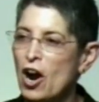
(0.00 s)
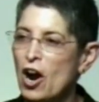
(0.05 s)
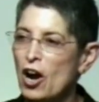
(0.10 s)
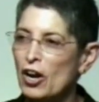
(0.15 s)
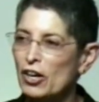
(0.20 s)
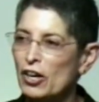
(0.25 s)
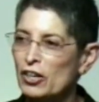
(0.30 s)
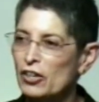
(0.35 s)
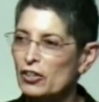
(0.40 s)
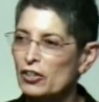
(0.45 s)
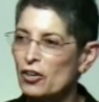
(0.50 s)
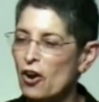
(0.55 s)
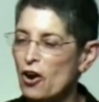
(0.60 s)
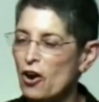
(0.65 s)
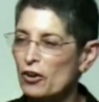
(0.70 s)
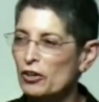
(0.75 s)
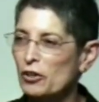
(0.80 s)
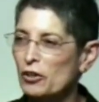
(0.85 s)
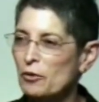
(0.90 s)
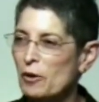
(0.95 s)
are going to
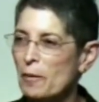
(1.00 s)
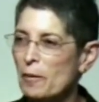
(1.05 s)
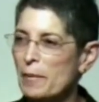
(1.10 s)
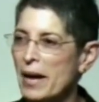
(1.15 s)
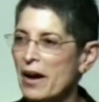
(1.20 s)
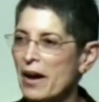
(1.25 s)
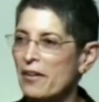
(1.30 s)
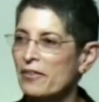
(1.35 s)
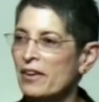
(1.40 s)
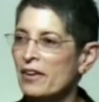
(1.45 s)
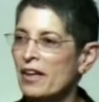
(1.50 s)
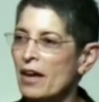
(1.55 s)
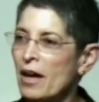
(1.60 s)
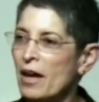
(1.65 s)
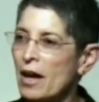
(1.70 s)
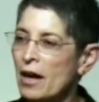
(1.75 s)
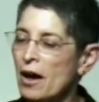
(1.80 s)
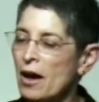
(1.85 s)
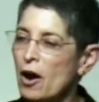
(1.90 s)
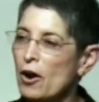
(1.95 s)
talk to you about
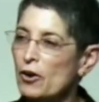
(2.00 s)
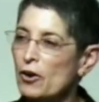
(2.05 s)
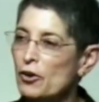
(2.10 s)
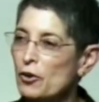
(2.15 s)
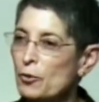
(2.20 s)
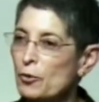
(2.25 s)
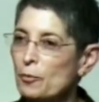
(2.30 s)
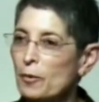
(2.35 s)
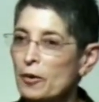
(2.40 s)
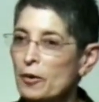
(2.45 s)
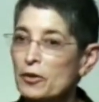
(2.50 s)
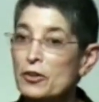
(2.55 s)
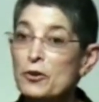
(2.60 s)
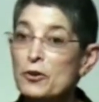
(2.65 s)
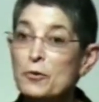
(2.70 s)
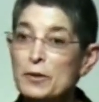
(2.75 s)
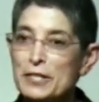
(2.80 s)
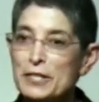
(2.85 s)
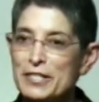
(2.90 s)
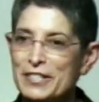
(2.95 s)
our
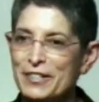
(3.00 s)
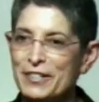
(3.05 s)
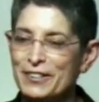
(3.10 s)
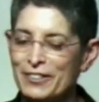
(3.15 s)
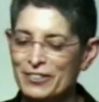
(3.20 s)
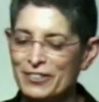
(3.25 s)
newest